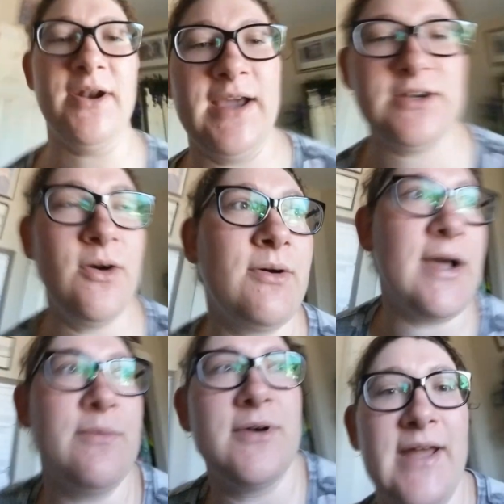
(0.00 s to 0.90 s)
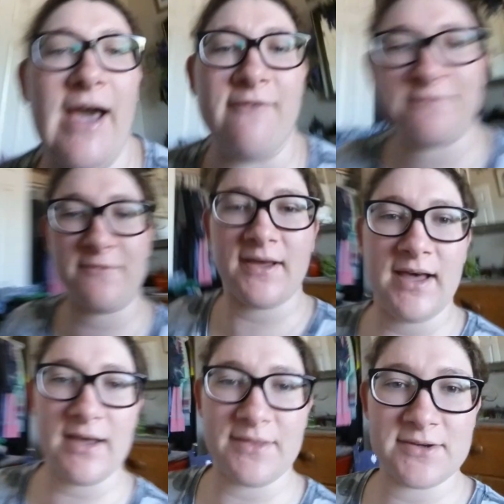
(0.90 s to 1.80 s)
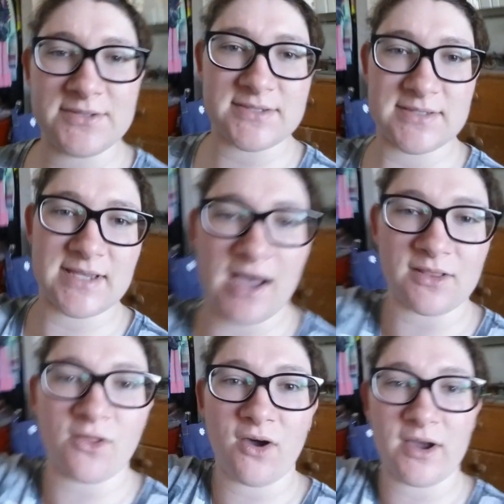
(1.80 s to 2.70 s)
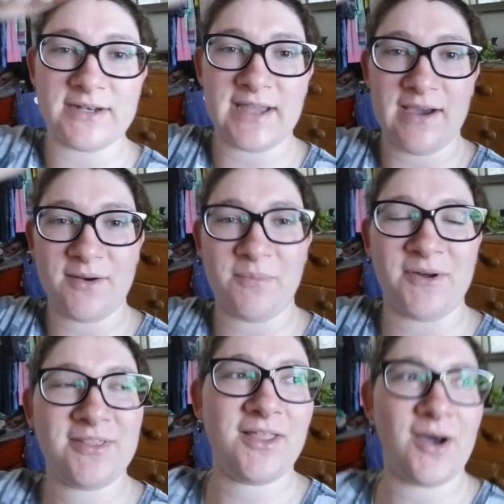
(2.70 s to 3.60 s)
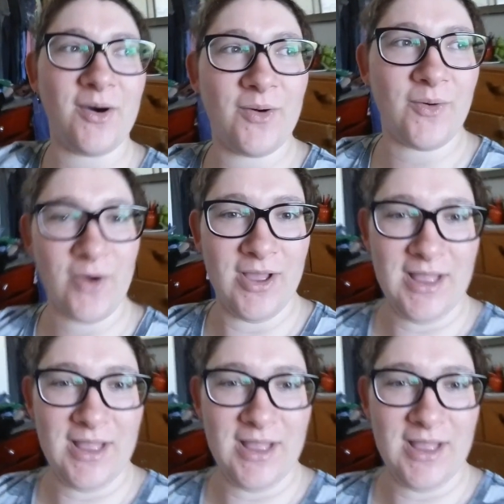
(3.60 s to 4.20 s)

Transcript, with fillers: but I know I would have. There's a lawn down below